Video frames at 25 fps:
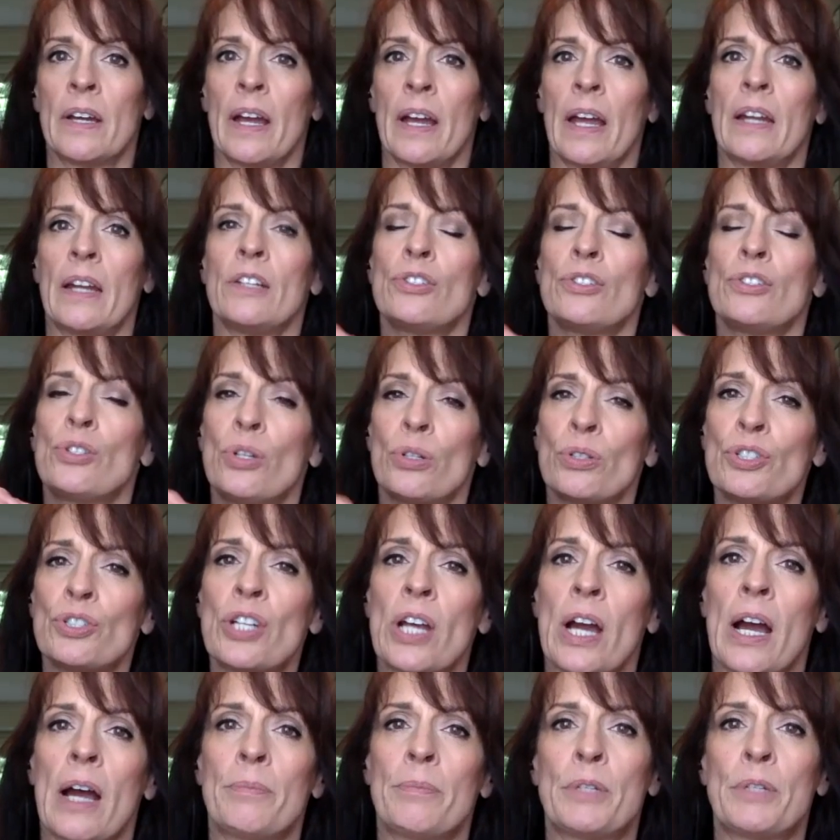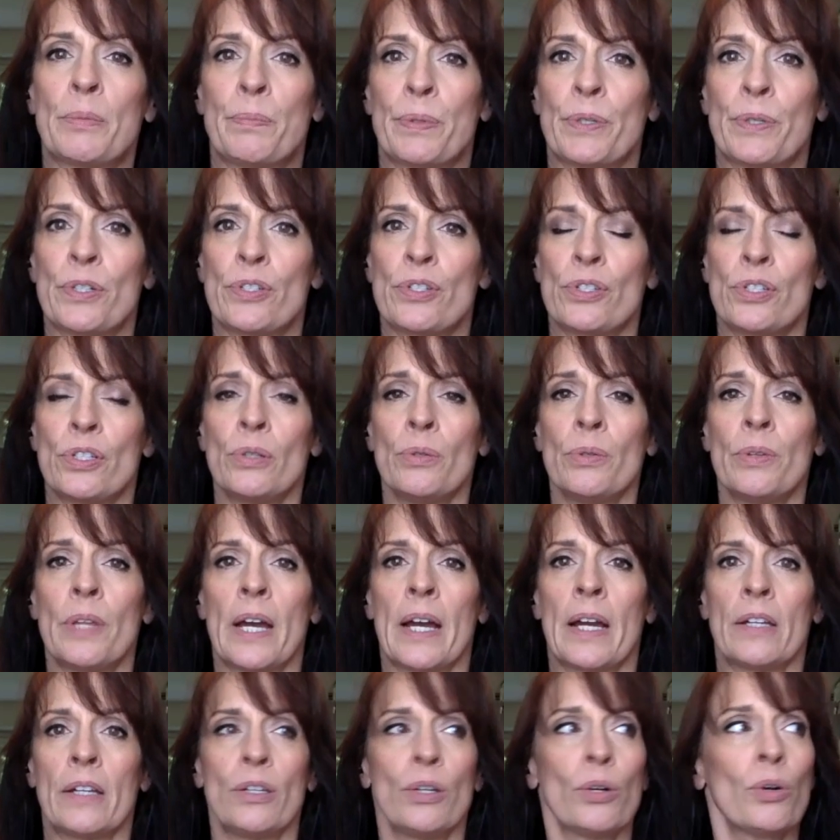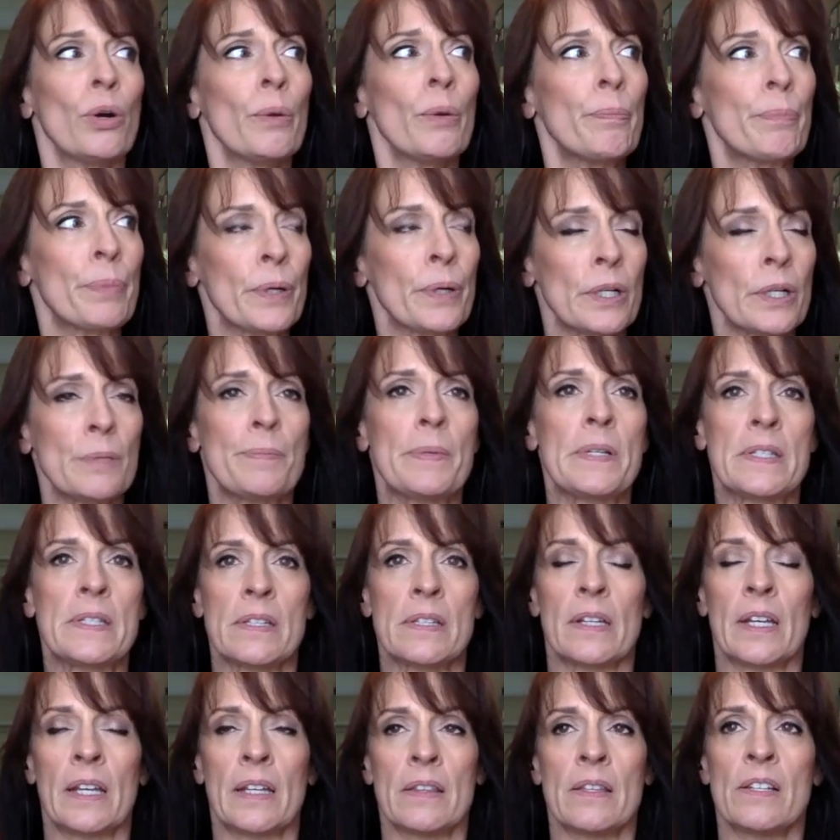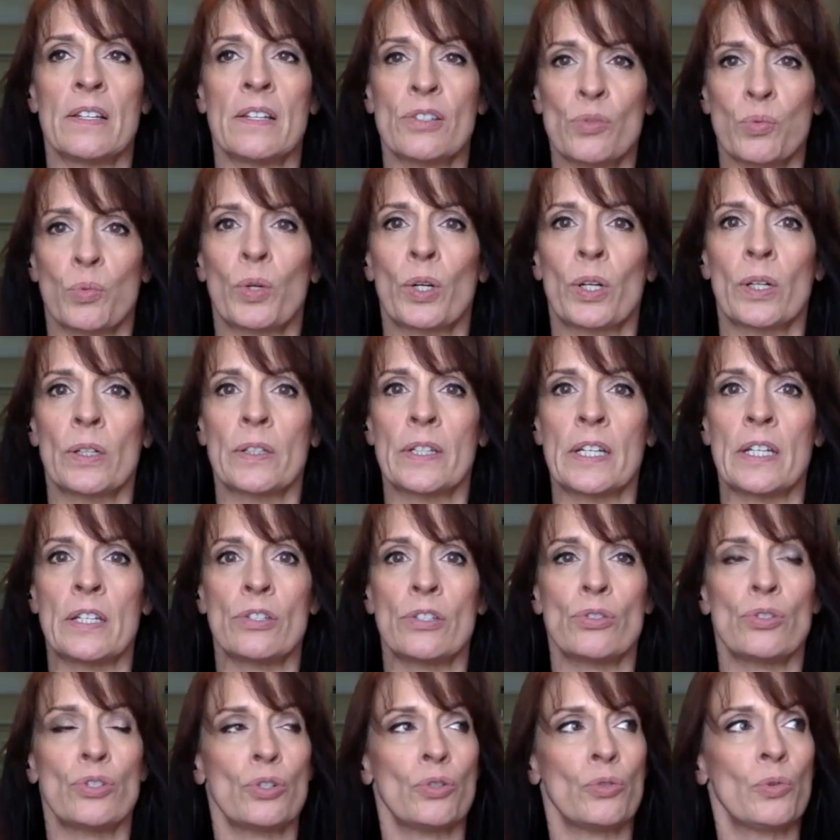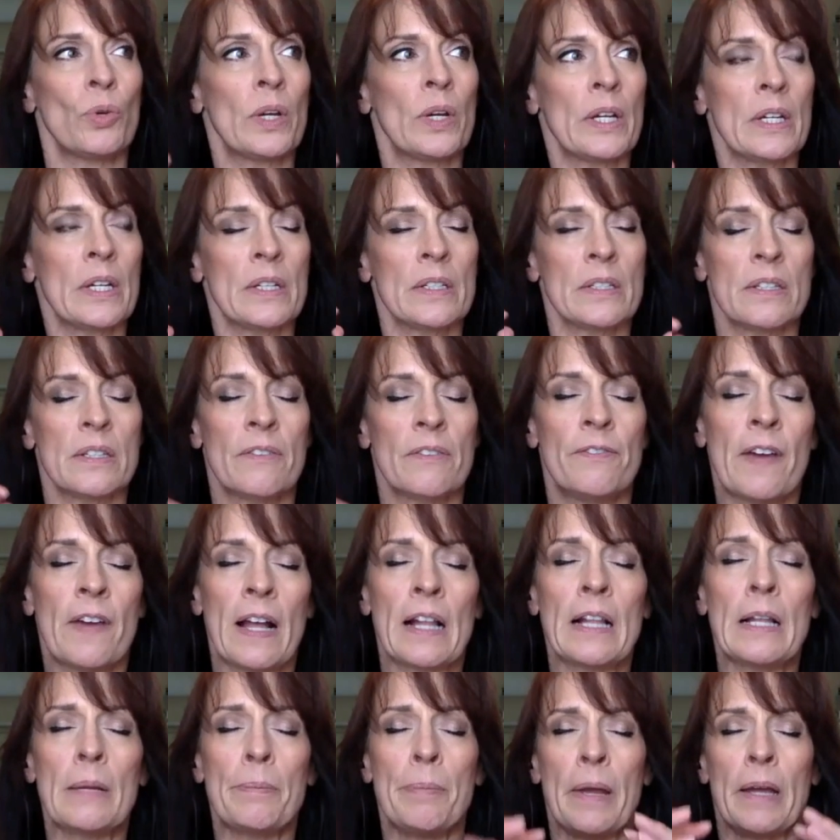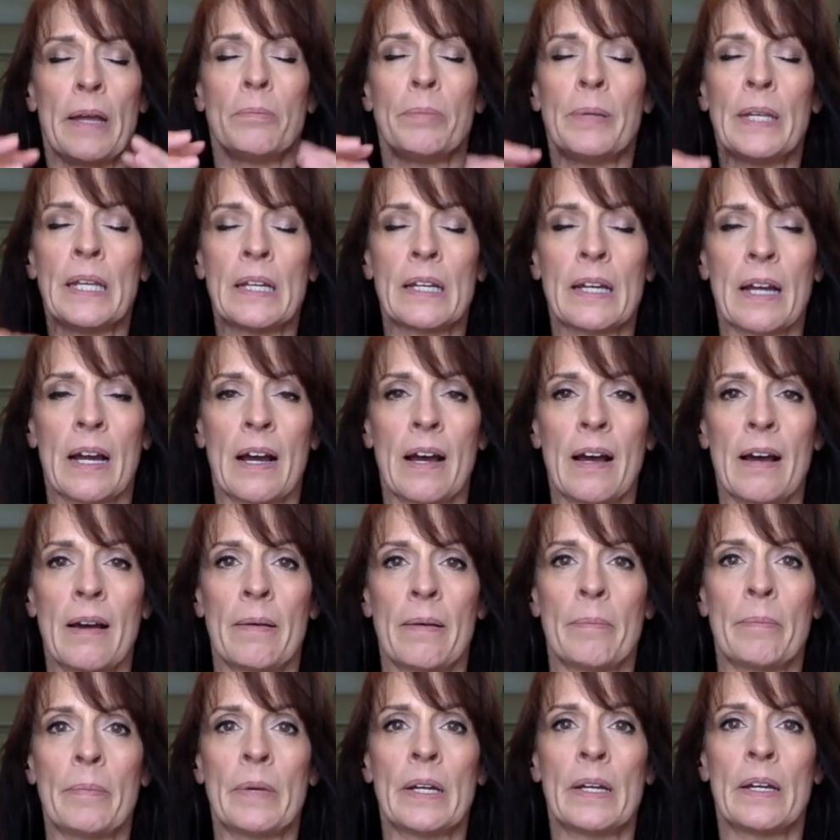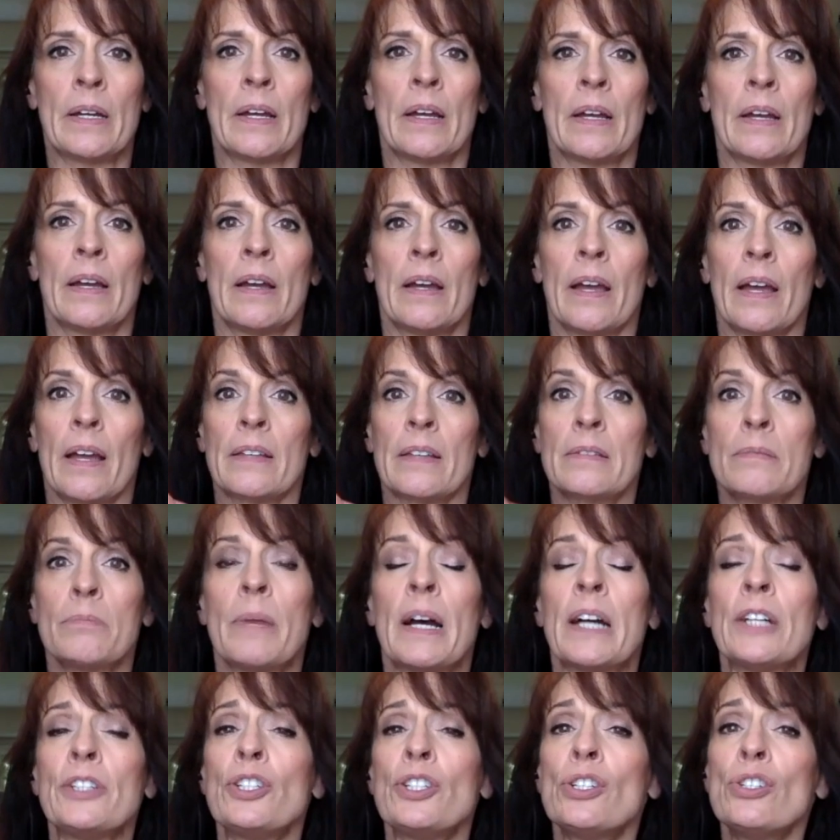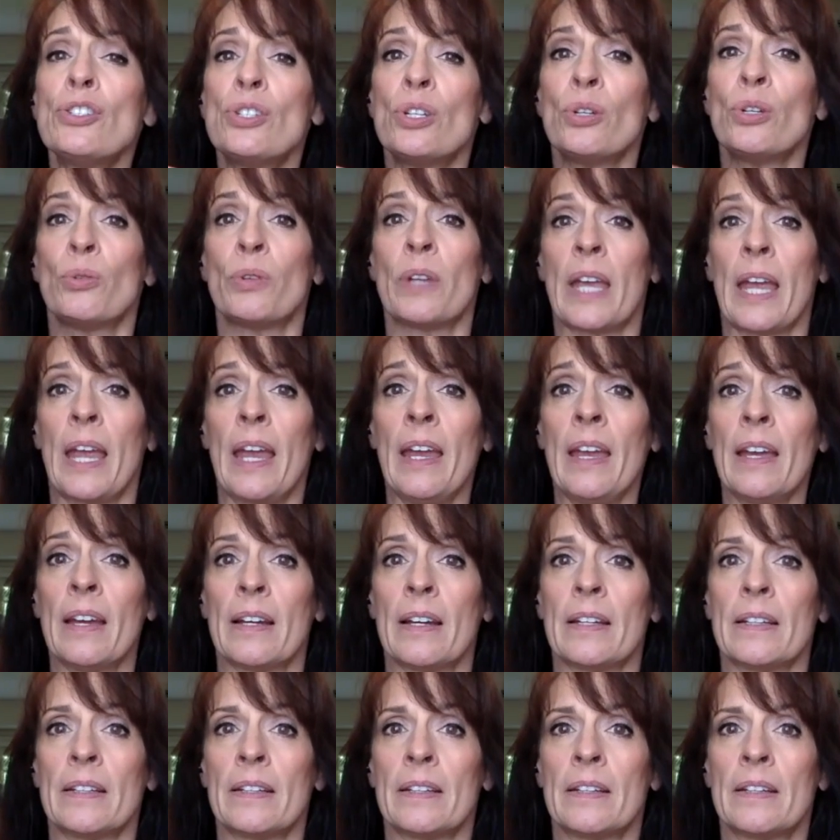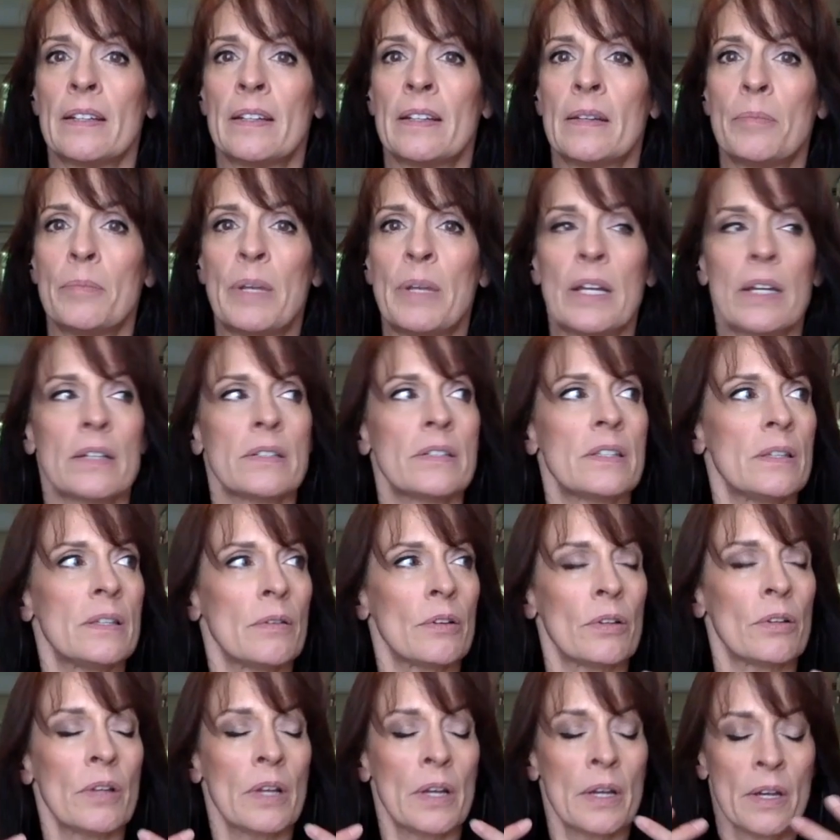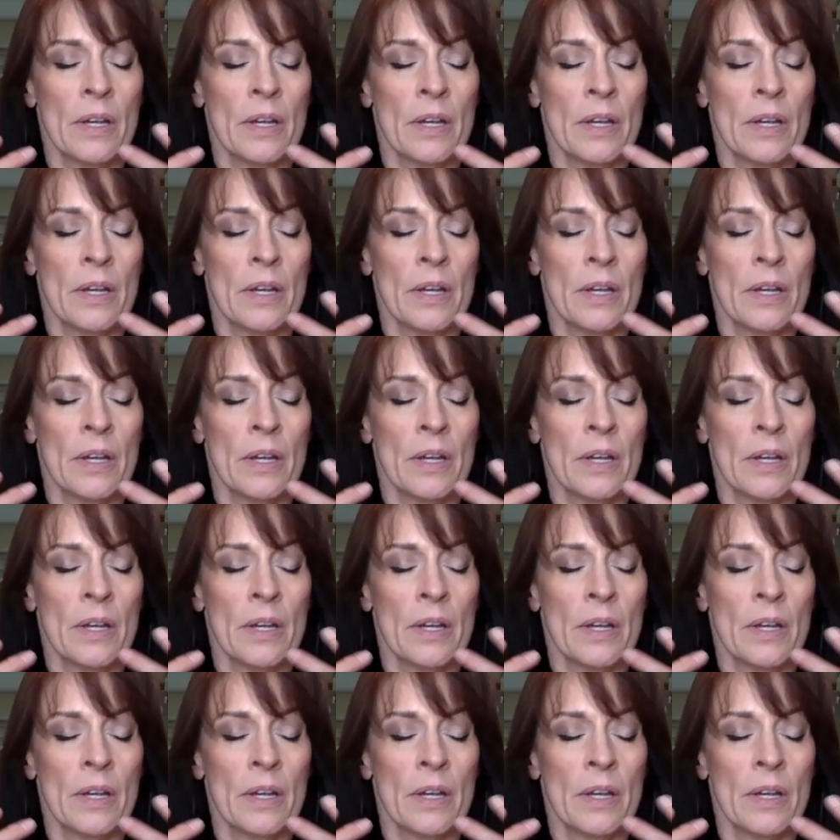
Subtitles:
And it's your job to pursue that. Your purpose in this world is to develop and become as much as you can, because the